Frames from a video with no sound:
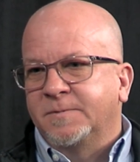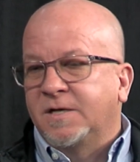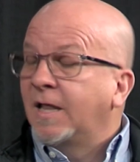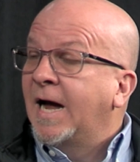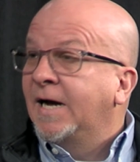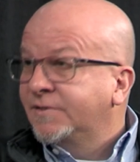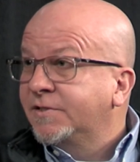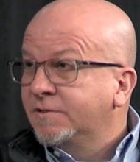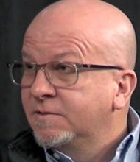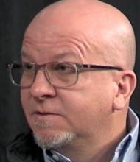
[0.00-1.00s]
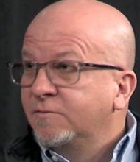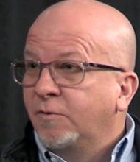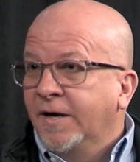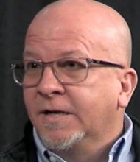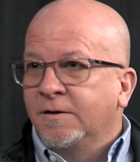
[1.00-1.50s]
class,
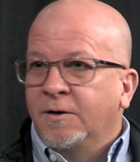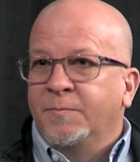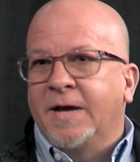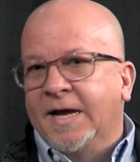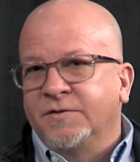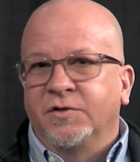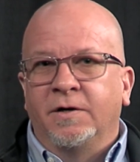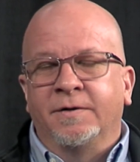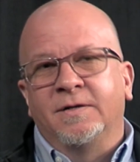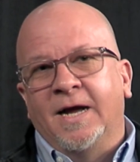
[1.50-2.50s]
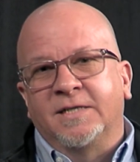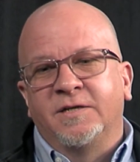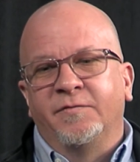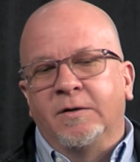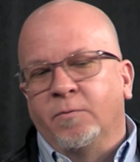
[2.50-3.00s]
right? Hands-on
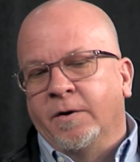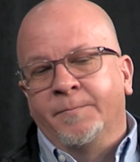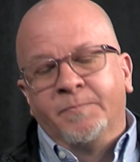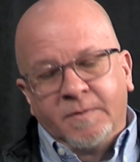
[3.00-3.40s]
activity where.